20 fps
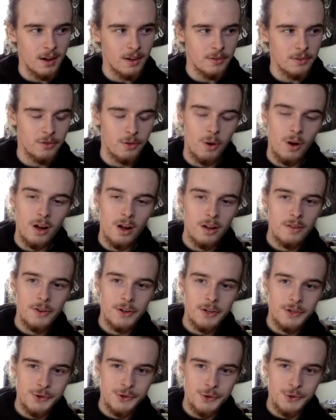So all of
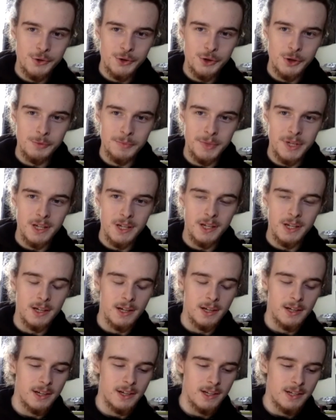our social
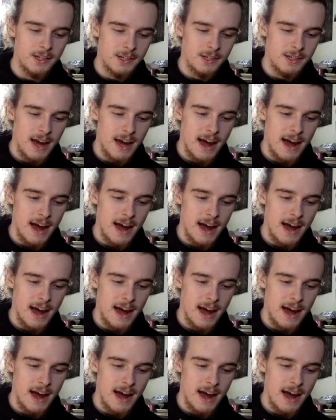media is